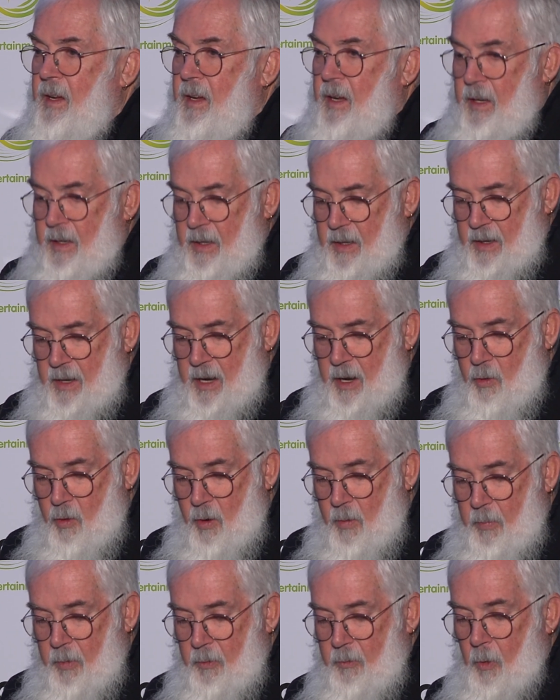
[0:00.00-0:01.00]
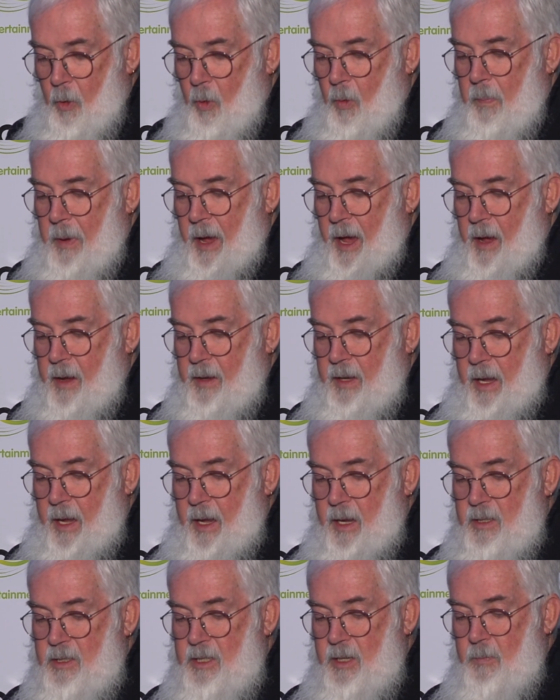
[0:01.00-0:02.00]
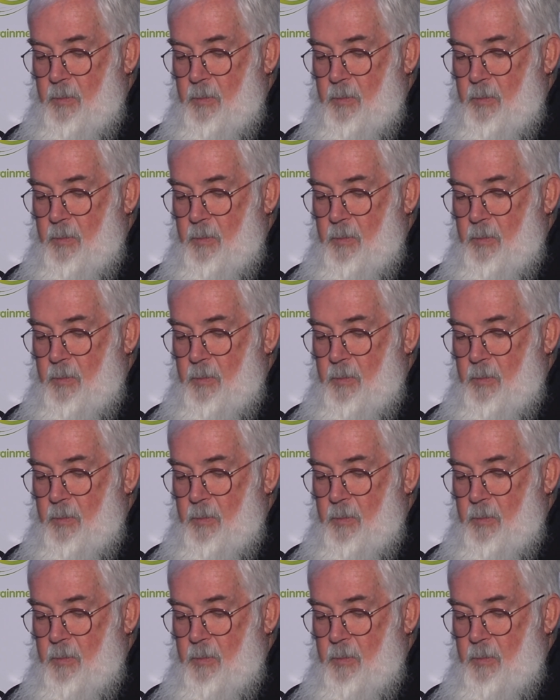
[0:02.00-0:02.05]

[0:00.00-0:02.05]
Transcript: In an era before park hands,